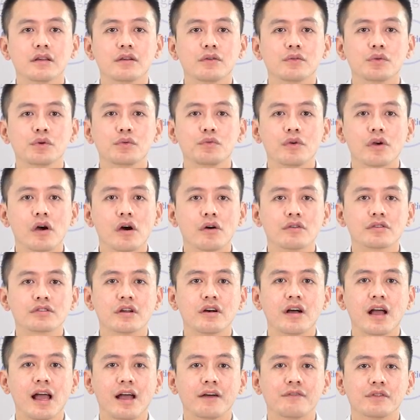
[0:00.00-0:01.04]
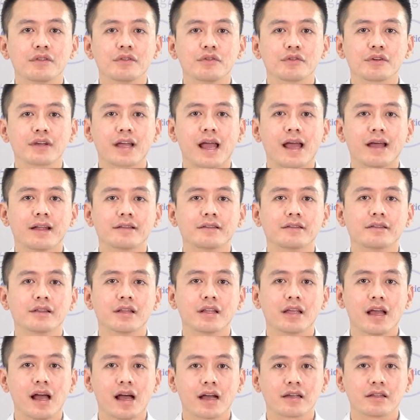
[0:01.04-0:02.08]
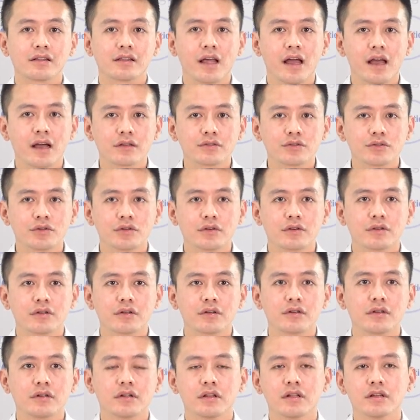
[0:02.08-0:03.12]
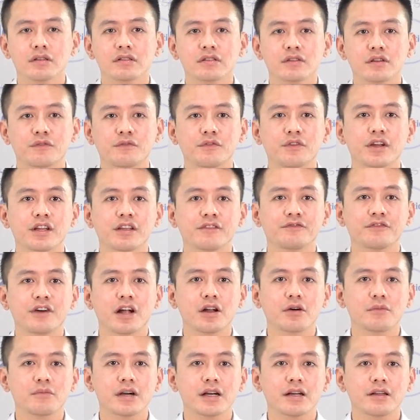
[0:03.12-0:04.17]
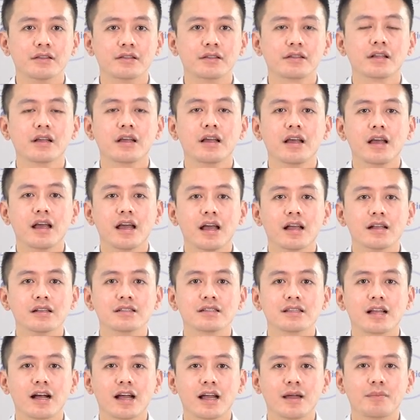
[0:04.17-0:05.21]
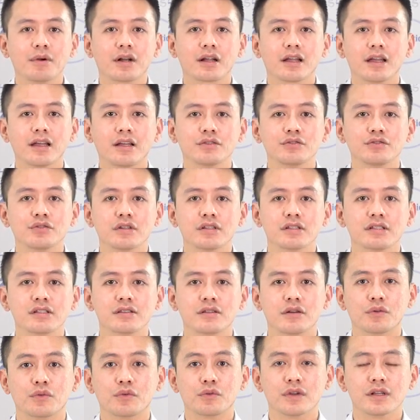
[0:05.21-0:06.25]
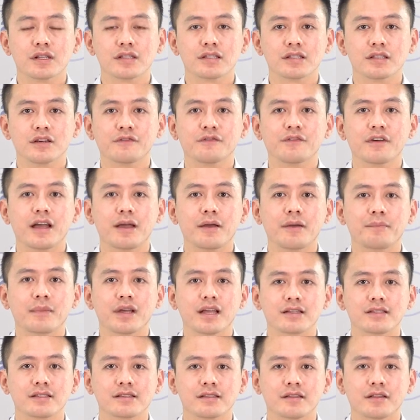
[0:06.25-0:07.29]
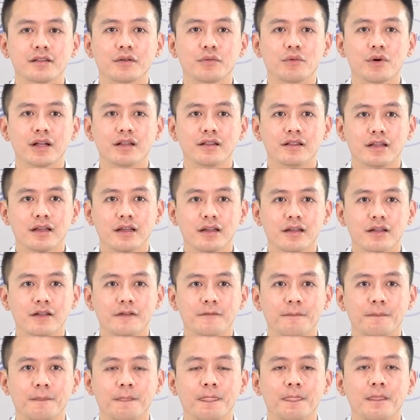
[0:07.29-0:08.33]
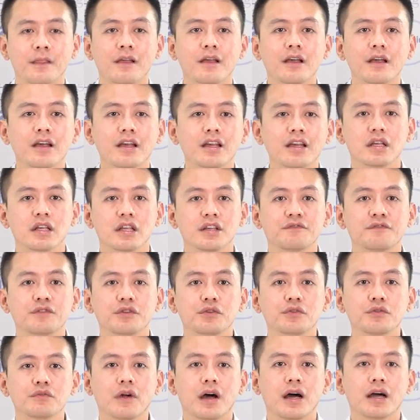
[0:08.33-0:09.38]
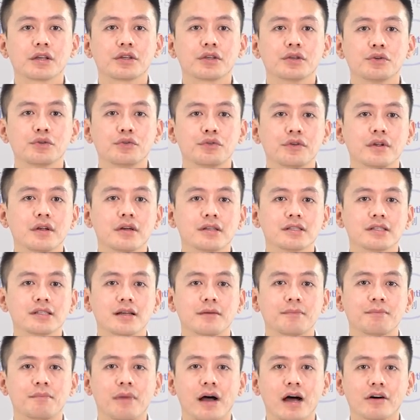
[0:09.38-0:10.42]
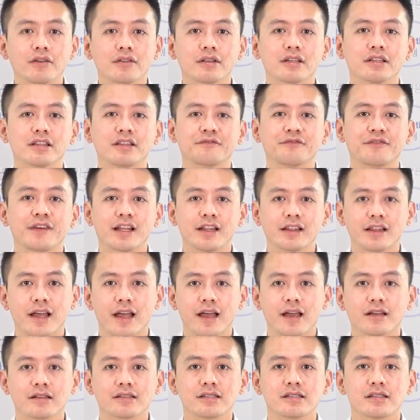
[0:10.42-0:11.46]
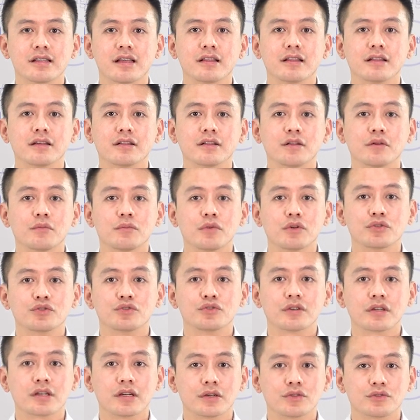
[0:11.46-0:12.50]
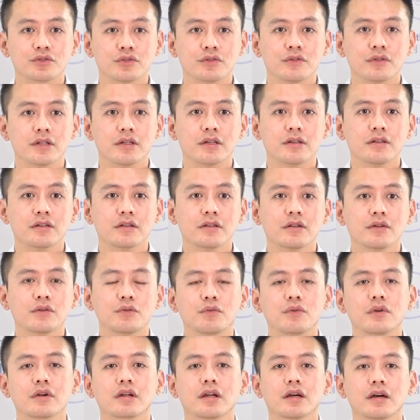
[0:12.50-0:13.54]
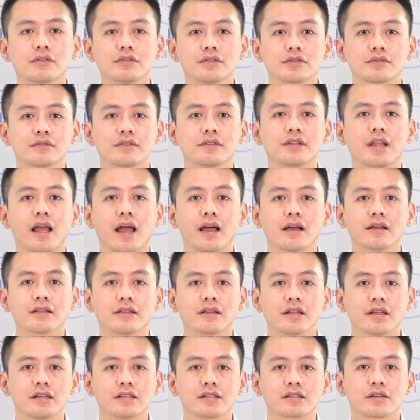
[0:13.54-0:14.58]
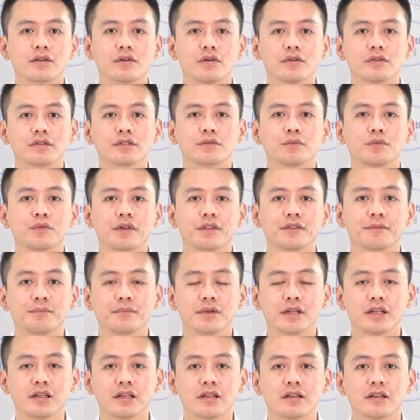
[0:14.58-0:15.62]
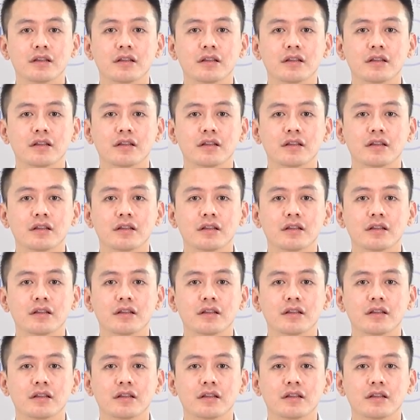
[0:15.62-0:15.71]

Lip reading: We will also have a look at the architecture, the software environment, and some application stories of AMAX-3110. If you are curious about Advantech standalone motion controller, welcome to take this course with me.